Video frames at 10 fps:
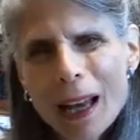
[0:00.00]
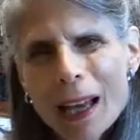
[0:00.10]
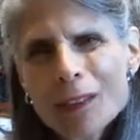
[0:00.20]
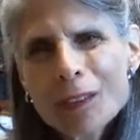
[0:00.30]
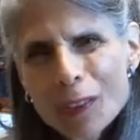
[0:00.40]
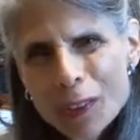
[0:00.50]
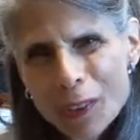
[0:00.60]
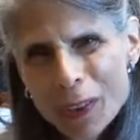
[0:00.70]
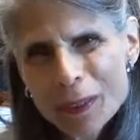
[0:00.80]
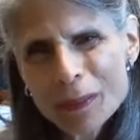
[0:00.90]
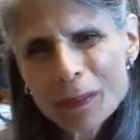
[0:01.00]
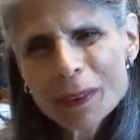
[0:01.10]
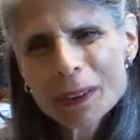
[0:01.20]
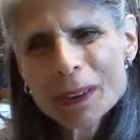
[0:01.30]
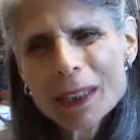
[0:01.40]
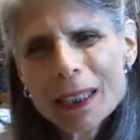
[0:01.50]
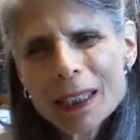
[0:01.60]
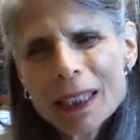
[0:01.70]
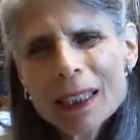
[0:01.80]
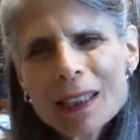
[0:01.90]
And further,
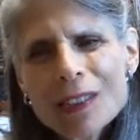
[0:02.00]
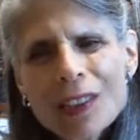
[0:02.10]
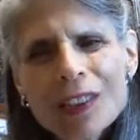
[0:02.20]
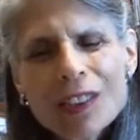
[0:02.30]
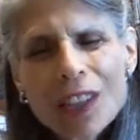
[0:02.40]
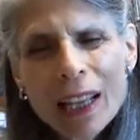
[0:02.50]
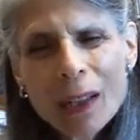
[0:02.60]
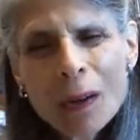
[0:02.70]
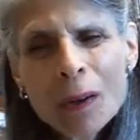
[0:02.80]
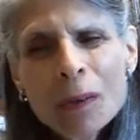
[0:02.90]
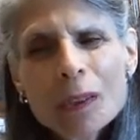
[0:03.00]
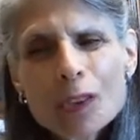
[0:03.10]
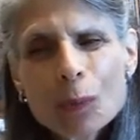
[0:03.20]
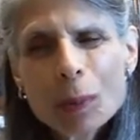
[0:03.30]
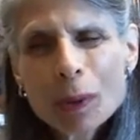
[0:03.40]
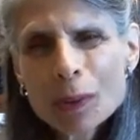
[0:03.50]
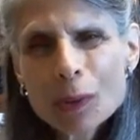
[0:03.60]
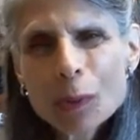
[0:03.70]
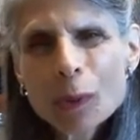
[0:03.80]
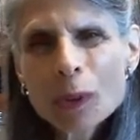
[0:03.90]
it is the
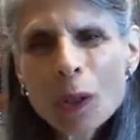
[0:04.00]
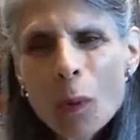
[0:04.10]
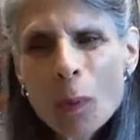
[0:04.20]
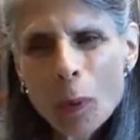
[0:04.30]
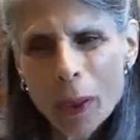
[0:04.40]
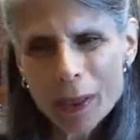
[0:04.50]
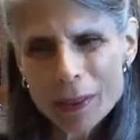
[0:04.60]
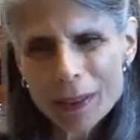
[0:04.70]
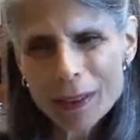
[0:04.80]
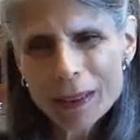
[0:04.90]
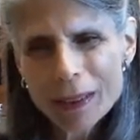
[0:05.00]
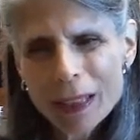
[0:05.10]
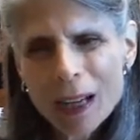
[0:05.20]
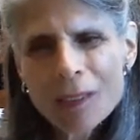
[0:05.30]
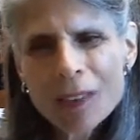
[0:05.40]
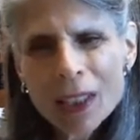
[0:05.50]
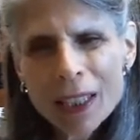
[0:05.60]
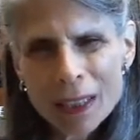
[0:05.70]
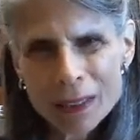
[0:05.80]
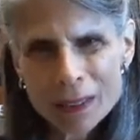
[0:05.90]
psycho-spiritual low point of the
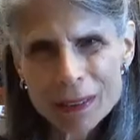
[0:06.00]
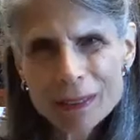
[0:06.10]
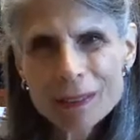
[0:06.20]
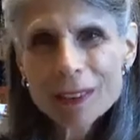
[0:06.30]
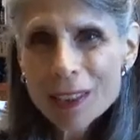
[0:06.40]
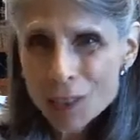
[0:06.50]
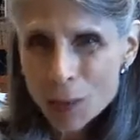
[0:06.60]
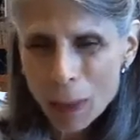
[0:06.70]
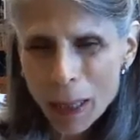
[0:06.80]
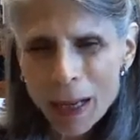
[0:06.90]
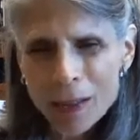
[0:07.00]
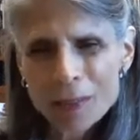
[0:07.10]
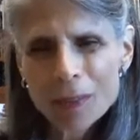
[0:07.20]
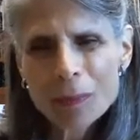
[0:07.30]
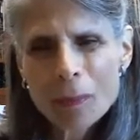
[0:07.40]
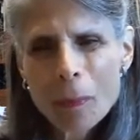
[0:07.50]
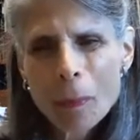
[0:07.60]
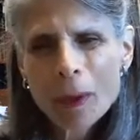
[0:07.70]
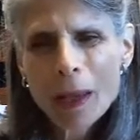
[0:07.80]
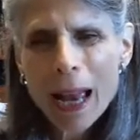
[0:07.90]
year, Tisha B'Av.
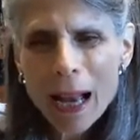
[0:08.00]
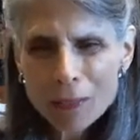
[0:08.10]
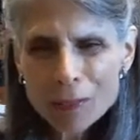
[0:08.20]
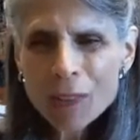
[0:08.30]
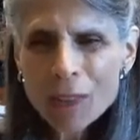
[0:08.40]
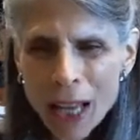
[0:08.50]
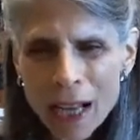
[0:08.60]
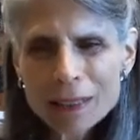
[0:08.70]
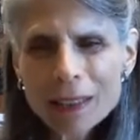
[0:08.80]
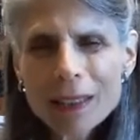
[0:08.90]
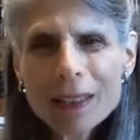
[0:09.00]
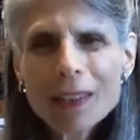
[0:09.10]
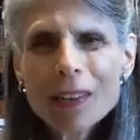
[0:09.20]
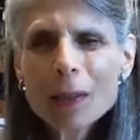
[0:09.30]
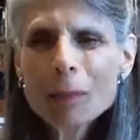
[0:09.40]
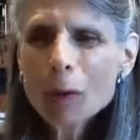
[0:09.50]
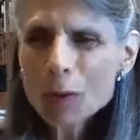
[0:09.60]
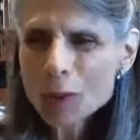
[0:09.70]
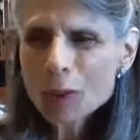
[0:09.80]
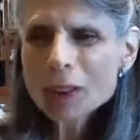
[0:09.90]
After that, the
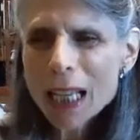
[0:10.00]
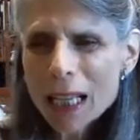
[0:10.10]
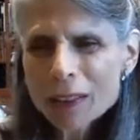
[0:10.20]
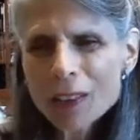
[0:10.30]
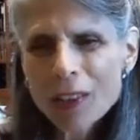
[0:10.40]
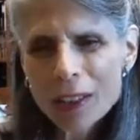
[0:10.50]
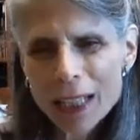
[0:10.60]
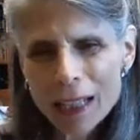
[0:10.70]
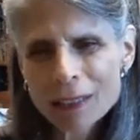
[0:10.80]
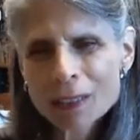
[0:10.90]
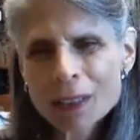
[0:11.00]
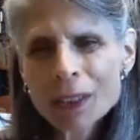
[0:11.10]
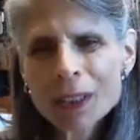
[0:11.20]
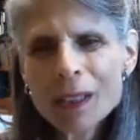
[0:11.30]
emotional tenor of our calendar